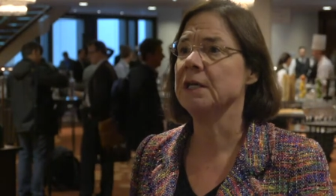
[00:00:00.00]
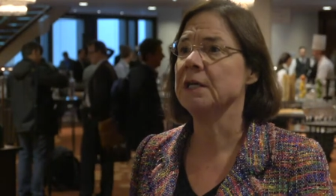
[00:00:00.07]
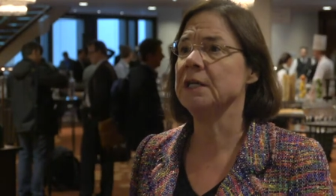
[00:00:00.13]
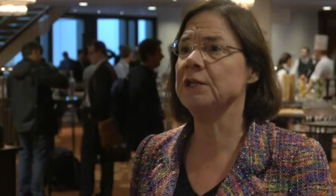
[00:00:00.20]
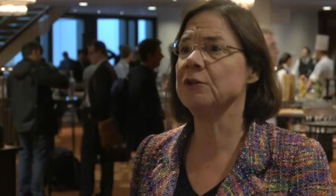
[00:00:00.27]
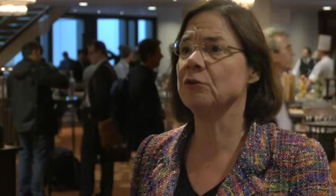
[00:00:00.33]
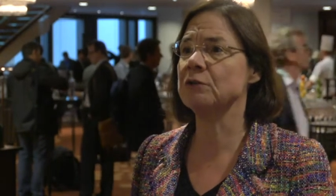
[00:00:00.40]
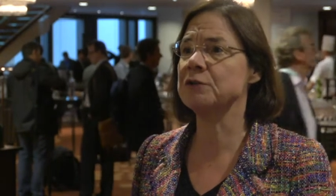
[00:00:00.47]

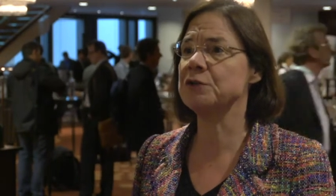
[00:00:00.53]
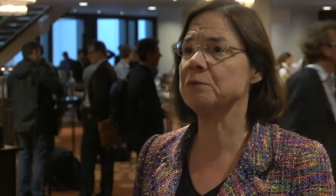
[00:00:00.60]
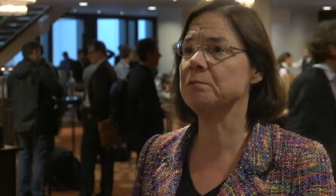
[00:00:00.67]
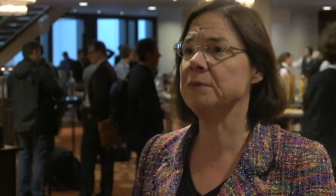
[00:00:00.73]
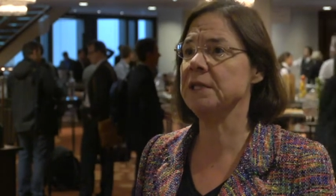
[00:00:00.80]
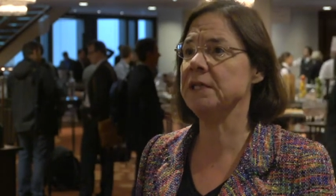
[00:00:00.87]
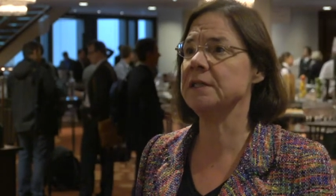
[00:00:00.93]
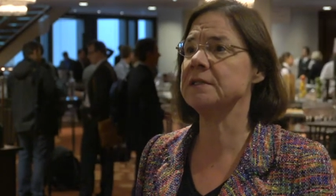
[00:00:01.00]
It also
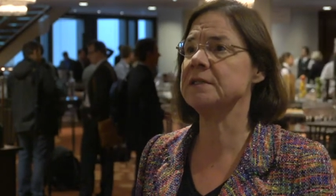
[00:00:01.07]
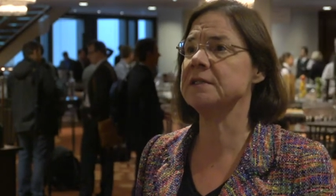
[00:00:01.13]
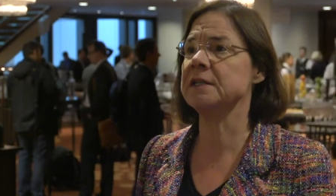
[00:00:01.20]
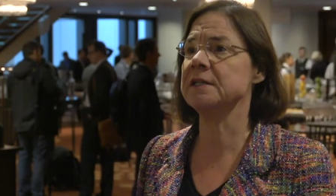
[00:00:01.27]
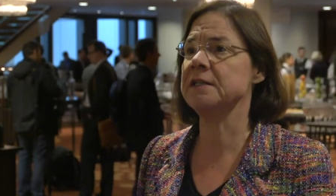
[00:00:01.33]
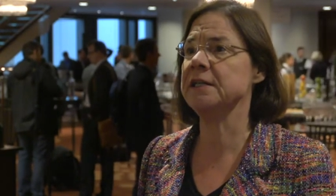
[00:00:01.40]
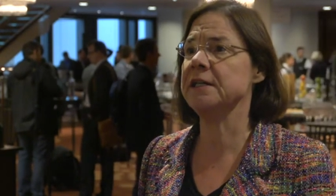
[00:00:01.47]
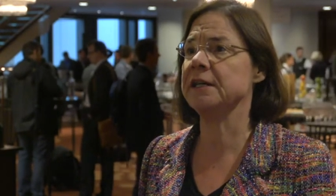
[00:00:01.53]
means
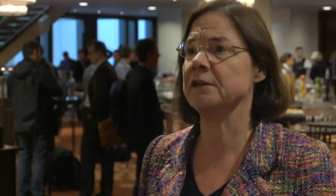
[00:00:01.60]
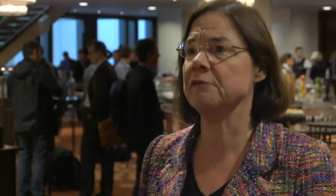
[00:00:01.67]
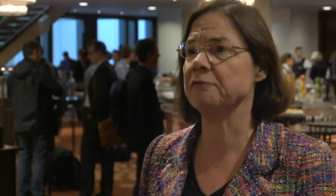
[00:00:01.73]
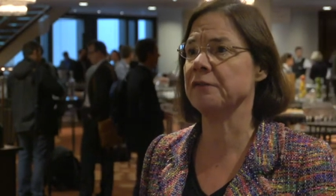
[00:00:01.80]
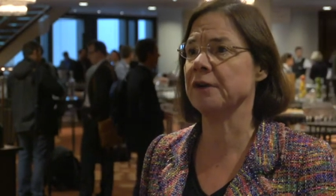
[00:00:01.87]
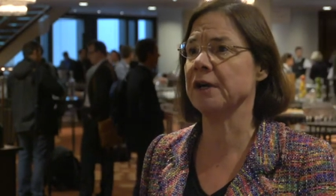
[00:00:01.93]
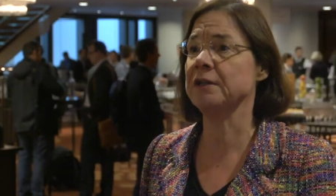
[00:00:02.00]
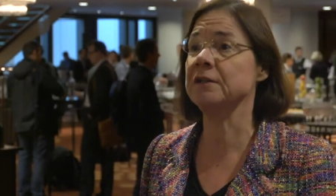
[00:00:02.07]
that he can
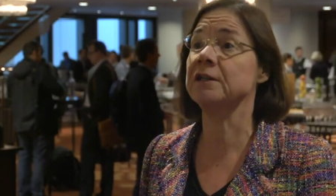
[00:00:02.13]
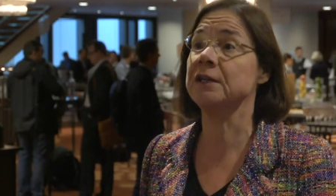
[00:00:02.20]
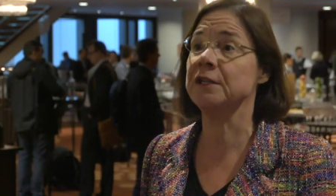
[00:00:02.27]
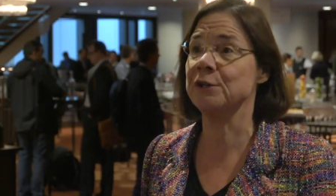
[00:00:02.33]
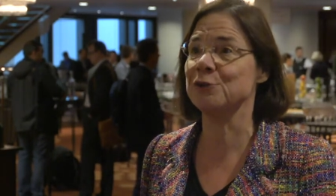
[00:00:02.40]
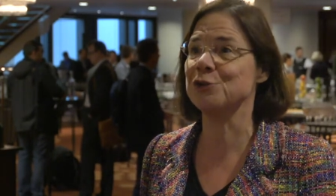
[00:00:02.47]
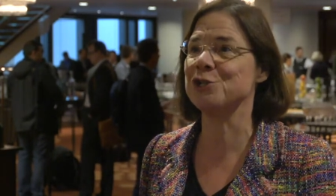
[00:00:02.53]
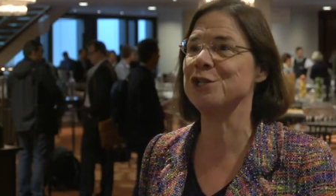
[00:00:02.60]
find,
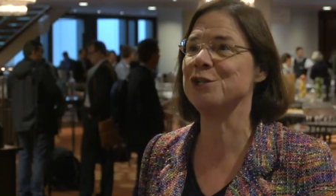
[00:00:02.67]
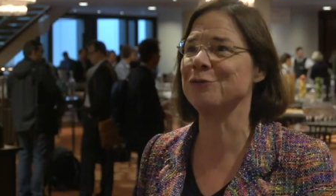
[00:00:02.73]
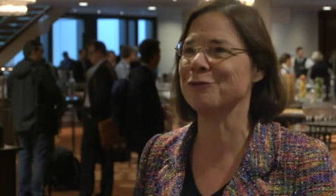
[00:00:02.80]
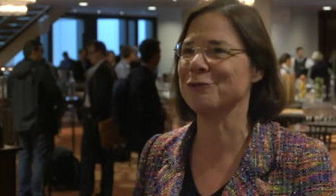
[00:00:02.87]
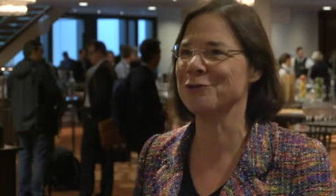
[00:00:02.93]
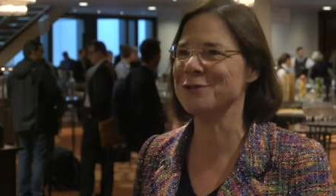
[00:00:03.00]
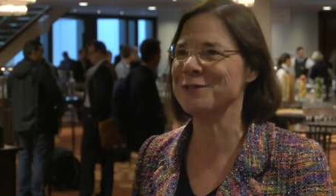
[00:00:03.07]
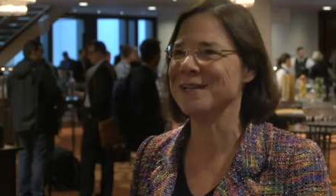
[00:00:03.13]
he or she of
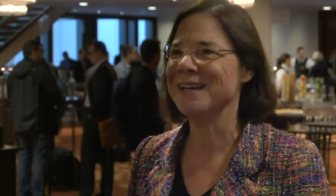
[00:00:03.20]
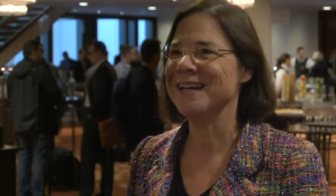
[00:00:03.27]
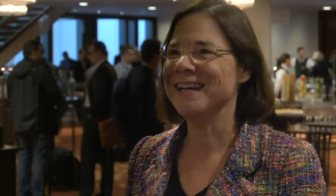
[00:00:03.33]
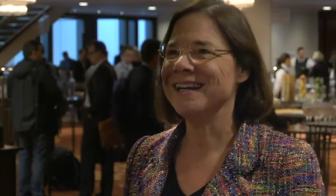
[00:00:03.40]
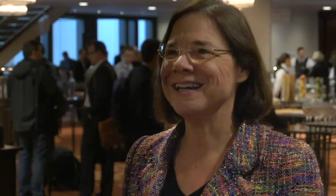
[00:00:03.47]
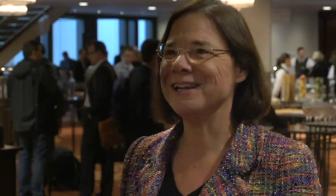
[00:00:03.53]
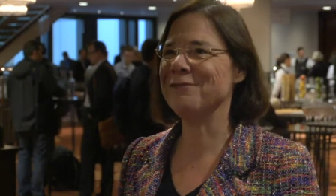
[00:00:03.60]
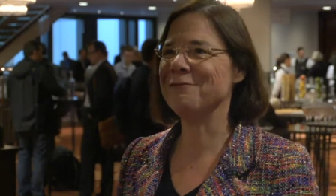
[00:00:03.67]
course,
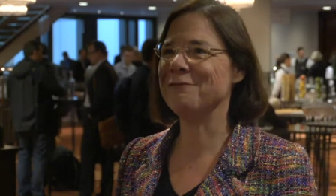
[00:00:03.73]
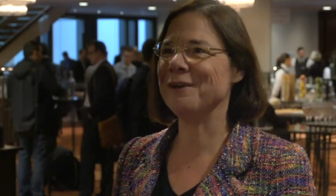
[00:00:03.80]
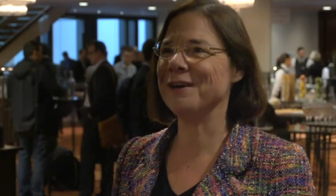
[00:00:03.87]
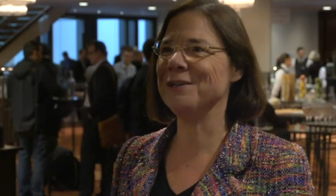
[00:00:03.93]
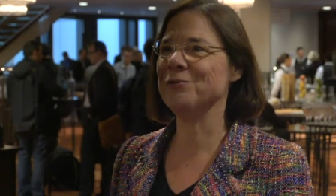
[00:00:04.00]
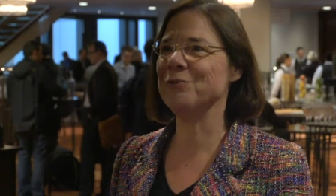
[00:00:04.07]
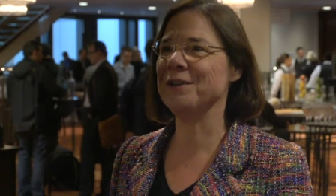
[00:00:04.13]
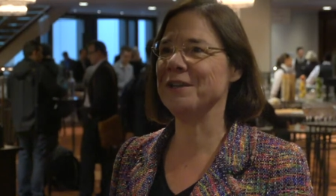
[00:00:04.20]
can
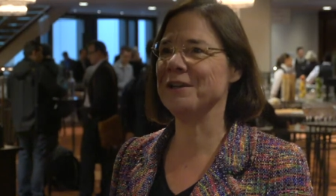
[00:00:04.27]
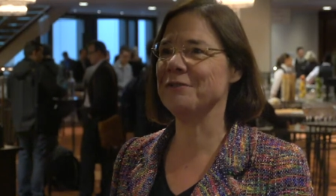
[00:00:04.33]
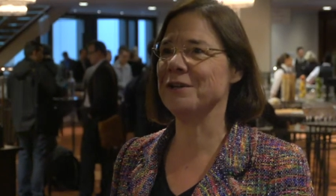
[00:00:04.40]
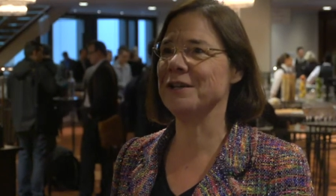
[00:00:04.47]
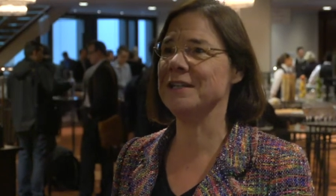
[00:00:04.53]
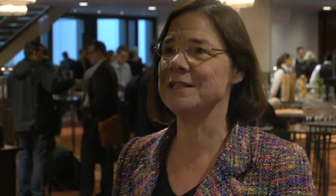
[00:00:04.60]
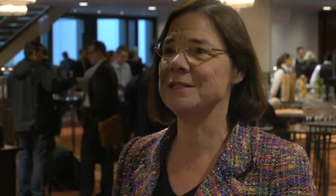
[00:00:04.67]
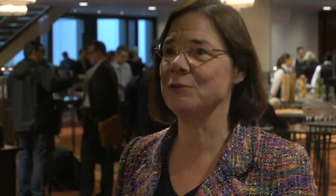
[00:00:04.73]
find whatever
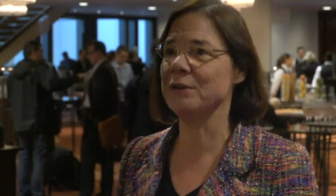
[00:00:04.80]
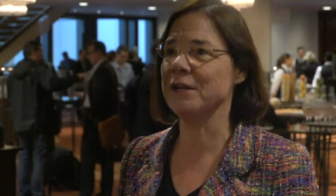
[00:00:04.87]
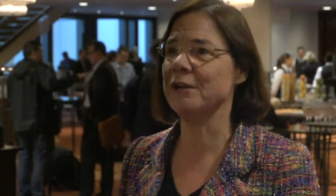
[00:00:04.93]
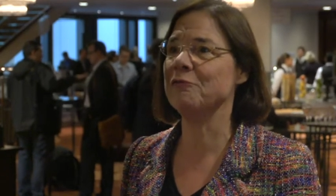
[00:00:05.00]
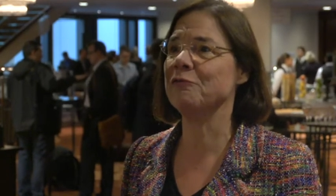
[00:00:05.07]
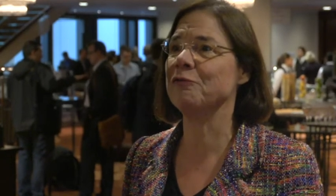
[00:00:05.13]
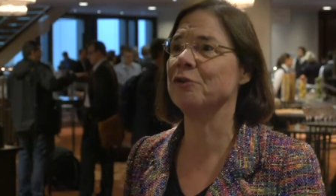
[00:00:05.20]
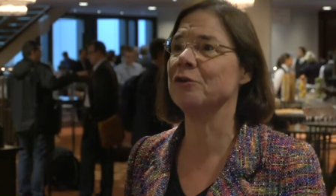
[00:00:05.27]
he is
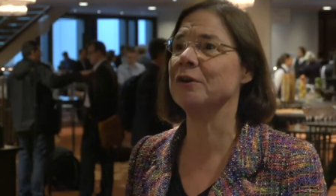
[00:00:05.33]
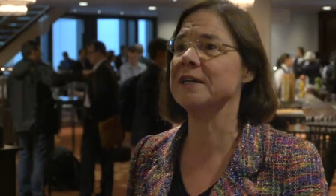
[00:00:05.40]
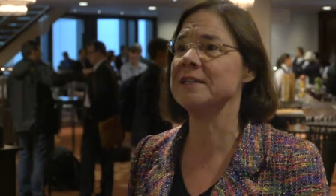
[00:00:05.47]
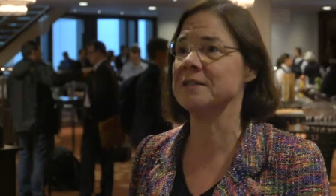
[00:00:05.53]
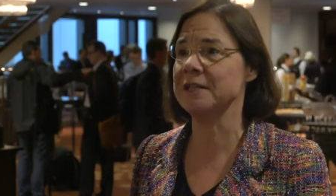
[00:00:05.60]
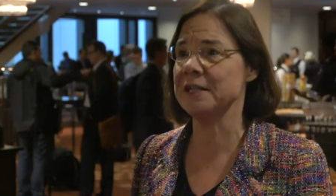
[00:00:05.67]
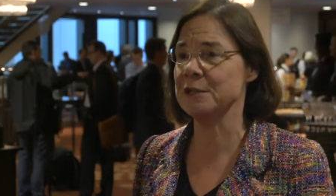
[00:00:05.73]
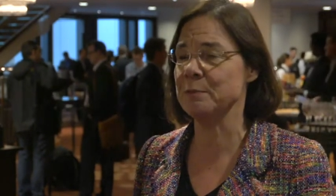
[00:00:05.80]
looking for
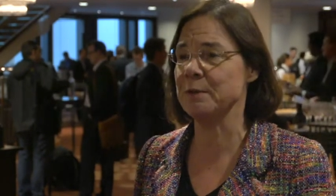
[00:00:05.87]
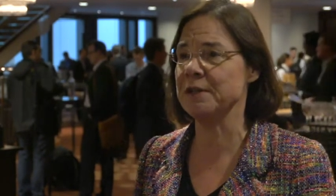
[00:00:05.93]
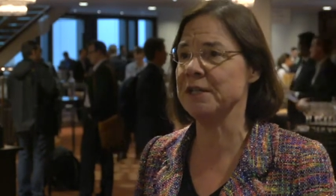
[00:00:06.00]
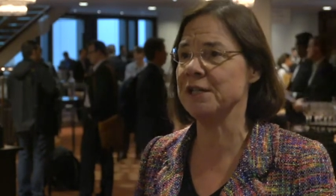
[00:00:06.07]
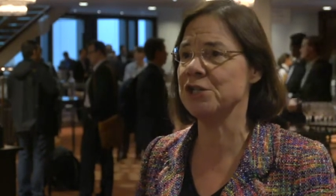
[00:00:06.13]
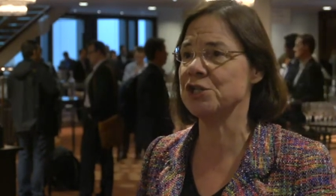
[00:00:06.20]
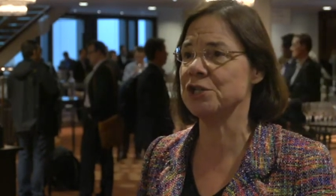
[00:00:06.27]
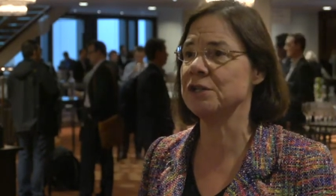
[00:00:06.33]
as an
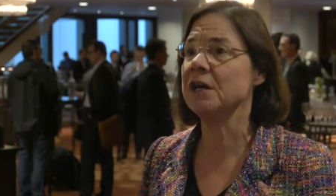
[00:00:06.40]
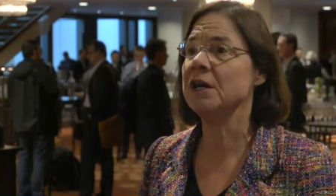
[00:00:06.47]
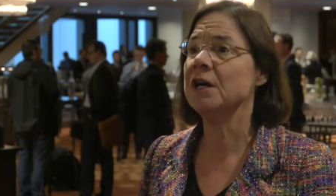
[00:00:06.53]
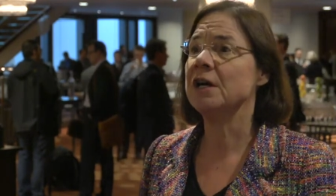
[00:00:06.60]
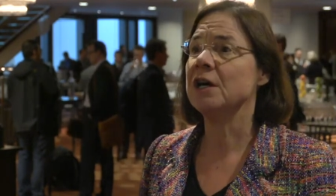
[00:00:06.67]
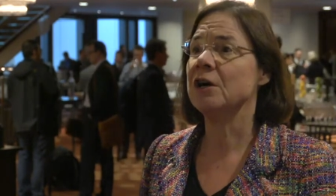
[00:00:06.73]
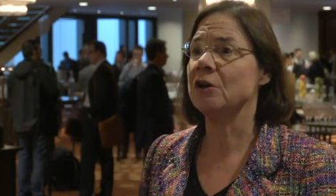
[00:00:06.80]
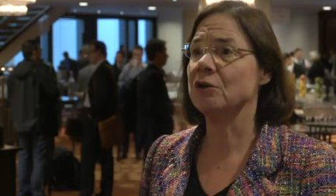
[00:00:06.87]
explanation
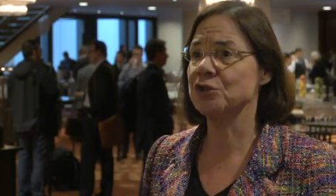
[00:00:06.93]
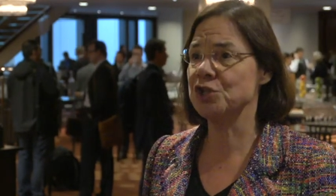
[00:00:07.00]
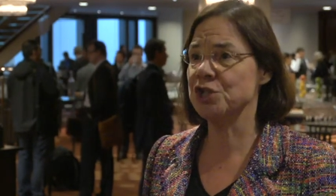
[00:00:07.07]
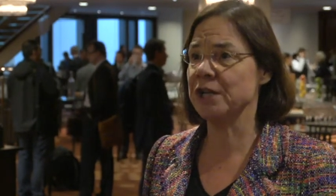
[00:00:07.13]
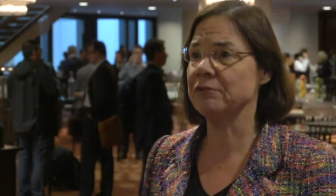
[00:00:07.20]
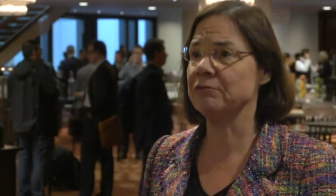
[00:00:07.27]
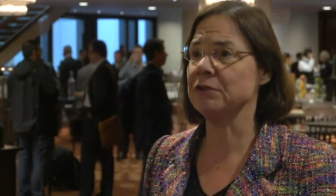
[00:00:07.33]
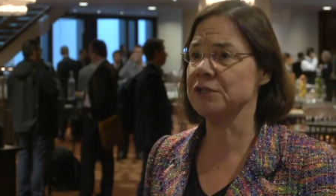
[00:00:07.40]
on
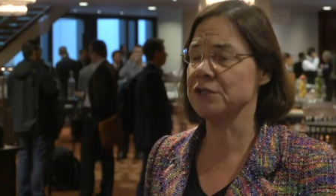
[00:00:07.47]
general